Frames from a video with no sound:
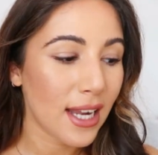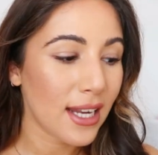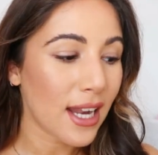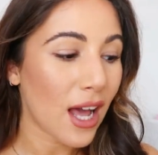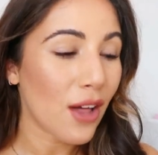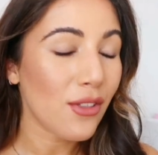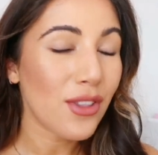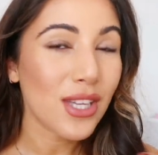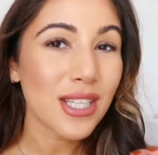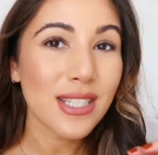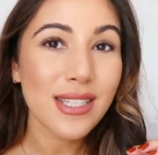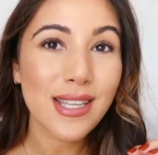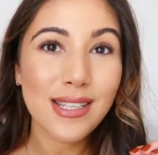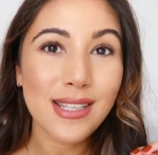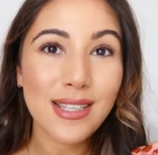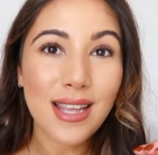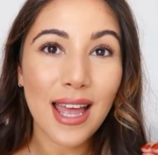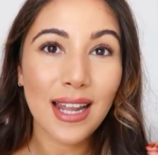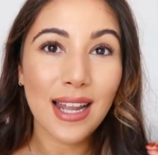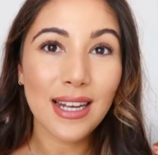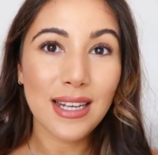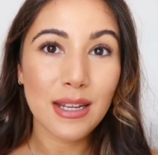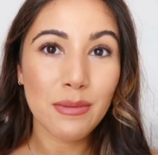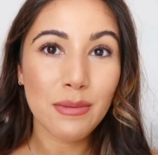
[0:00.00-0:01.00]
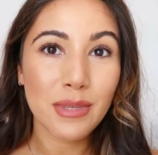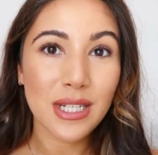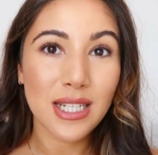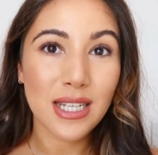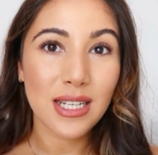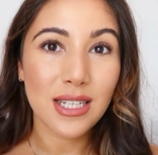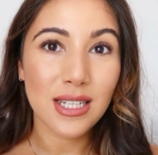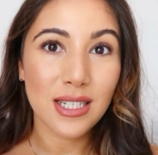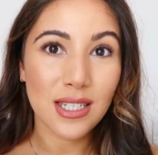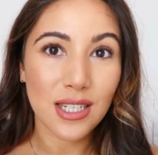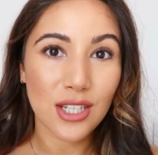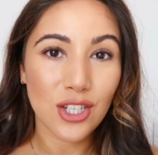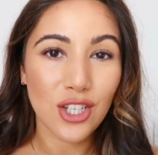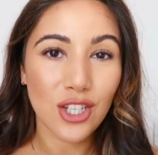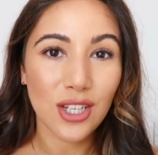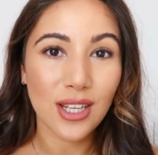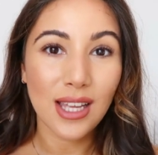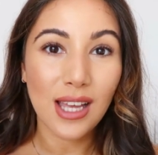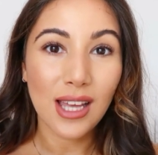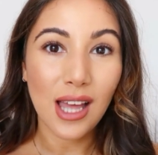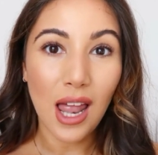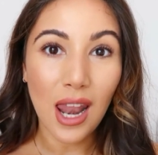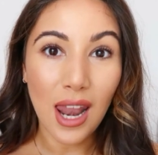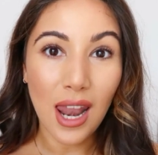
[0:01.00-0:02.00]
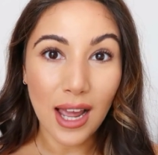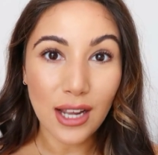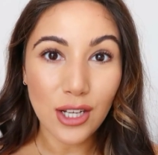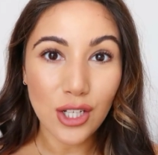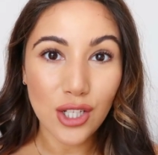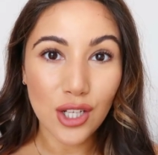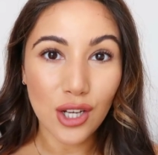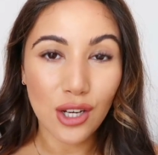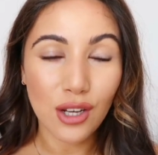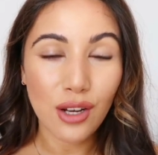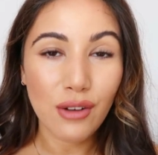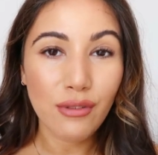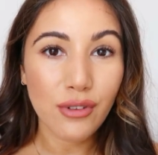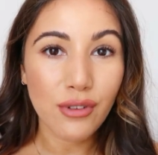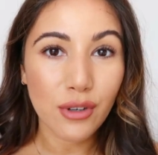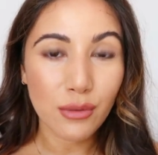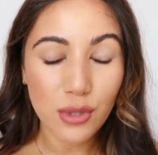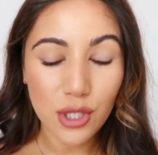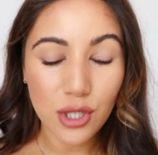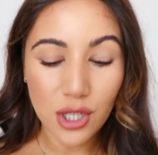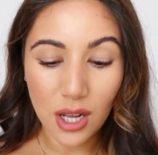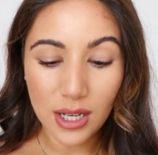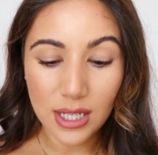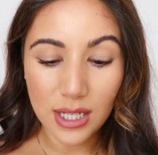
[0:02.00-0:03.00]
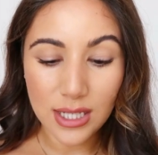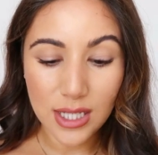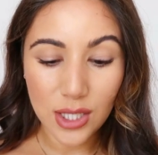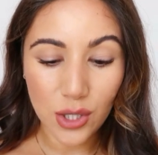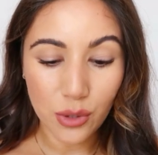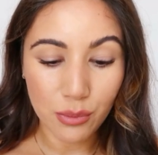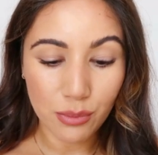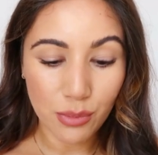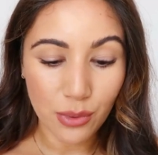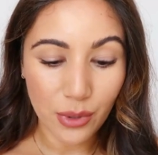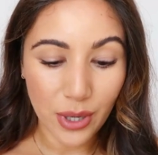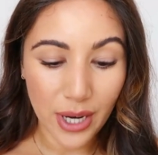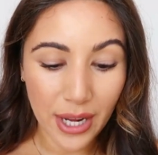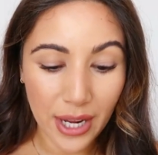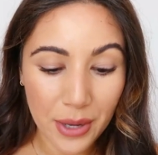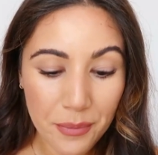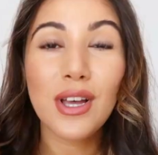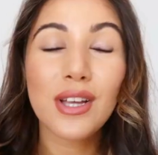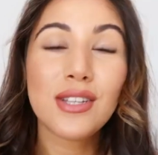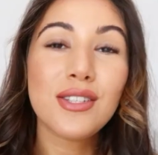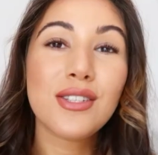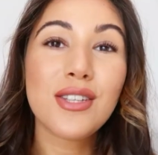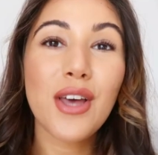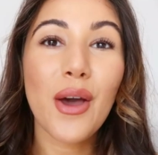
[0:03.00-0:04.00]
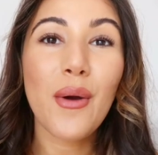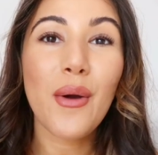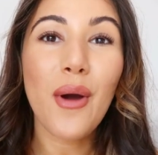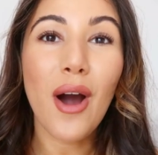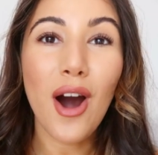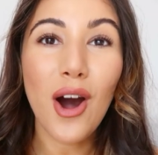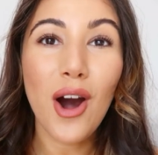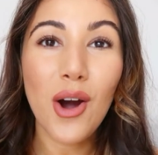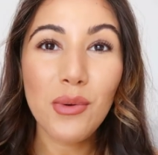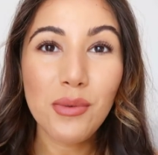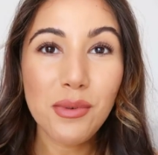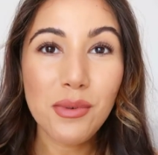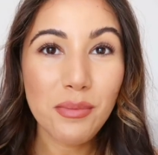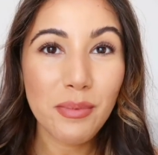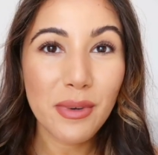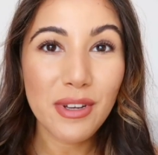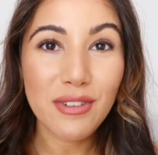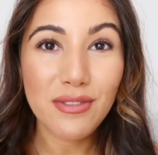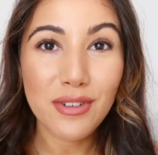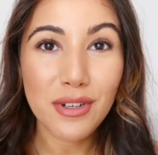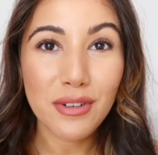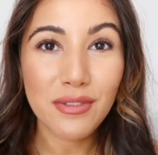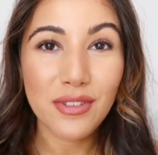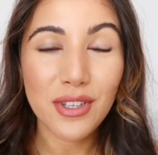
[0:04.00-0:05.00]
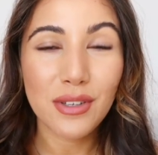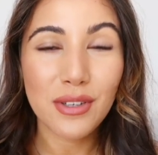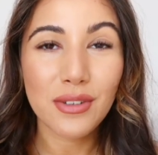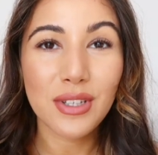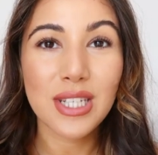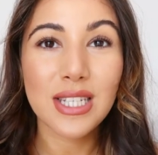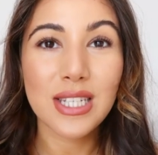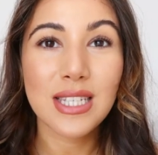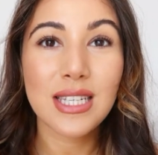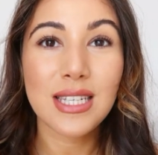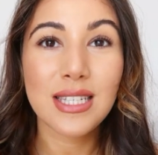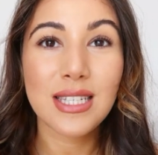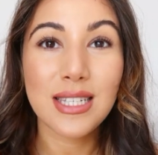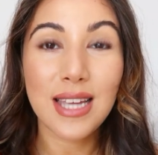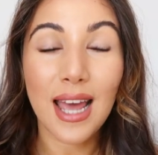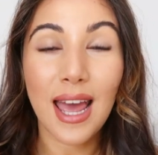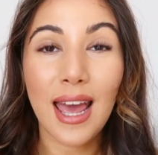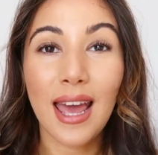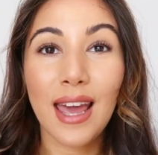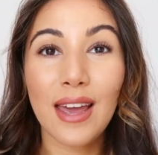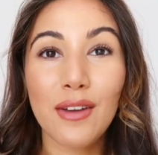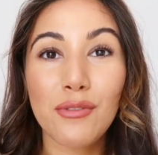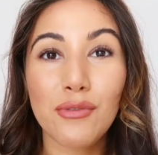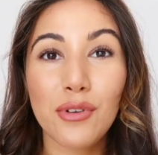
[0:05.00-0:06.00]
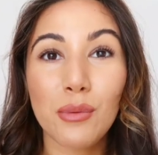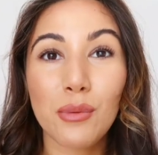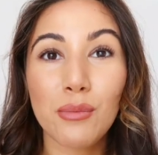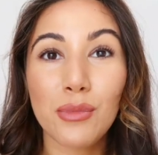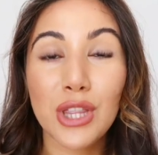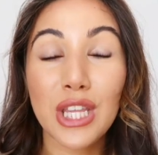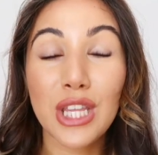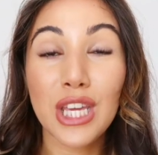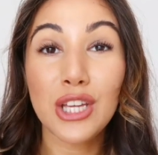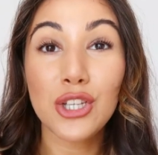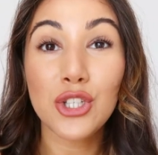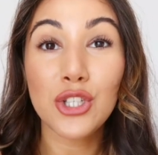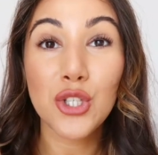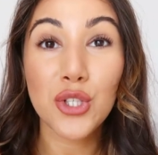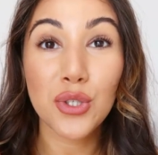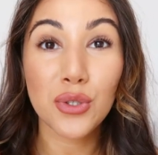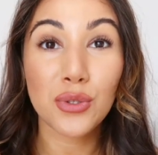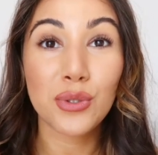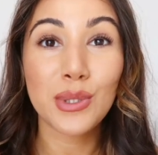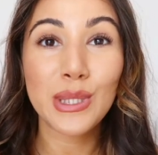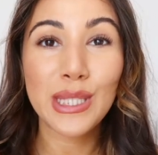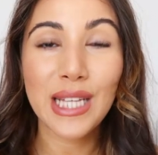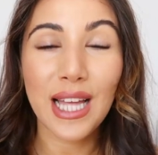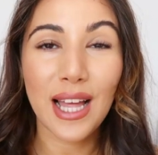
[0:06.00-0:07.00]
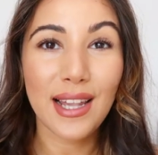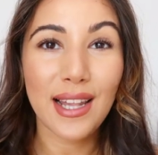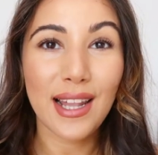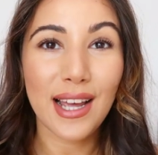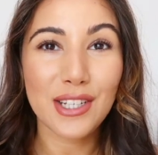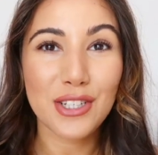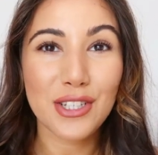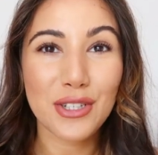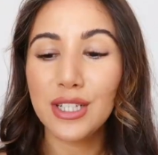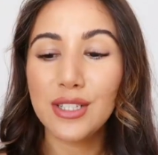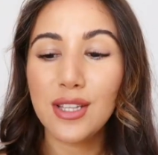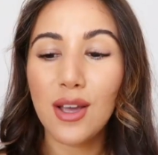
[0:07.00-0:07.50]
Now, this is a limited edition collection from Charlotte Tilbury. So I will be reviewing today from the Jewel collection.